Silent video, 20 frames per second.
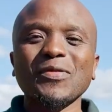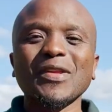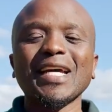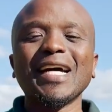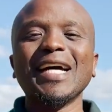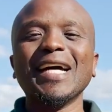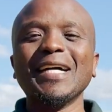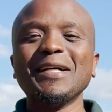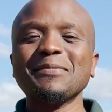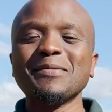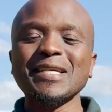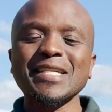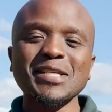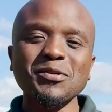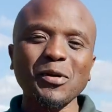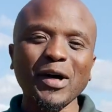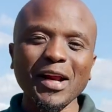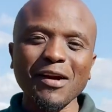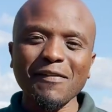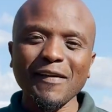This is
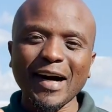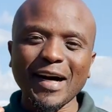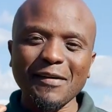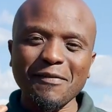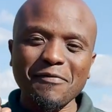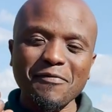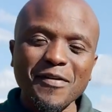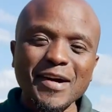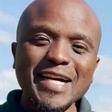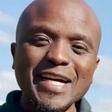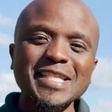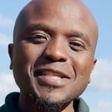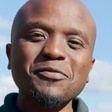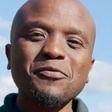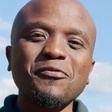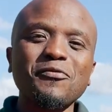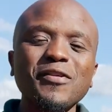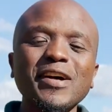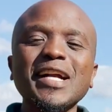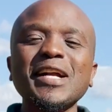one of our first
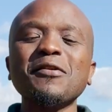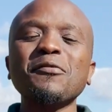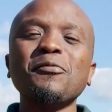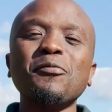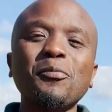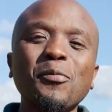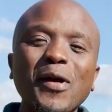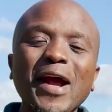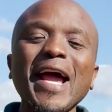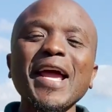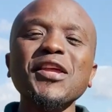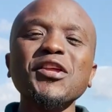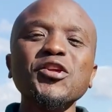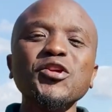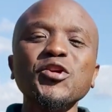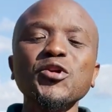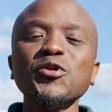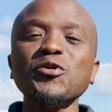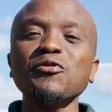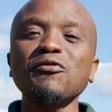very brand
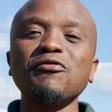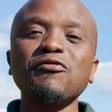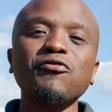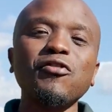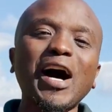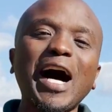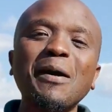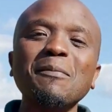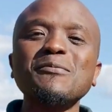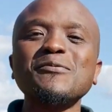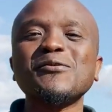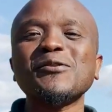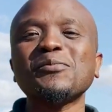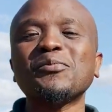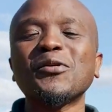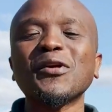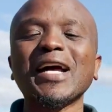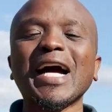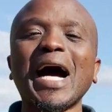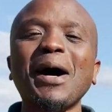new farms we're
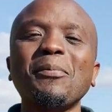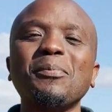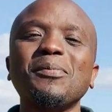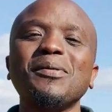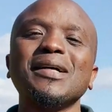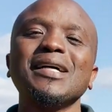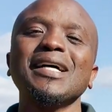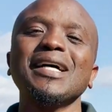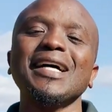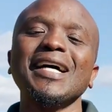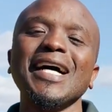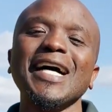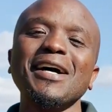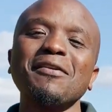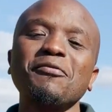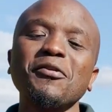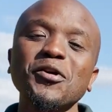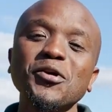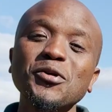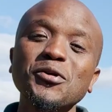putting up
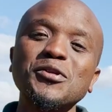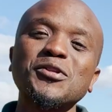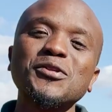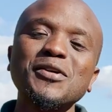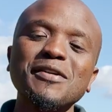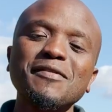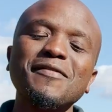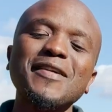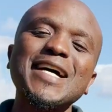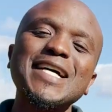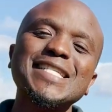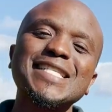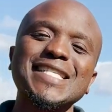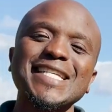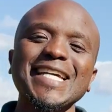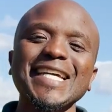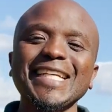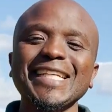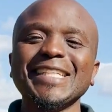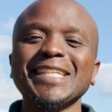for you to invest
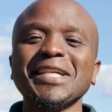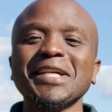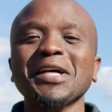in.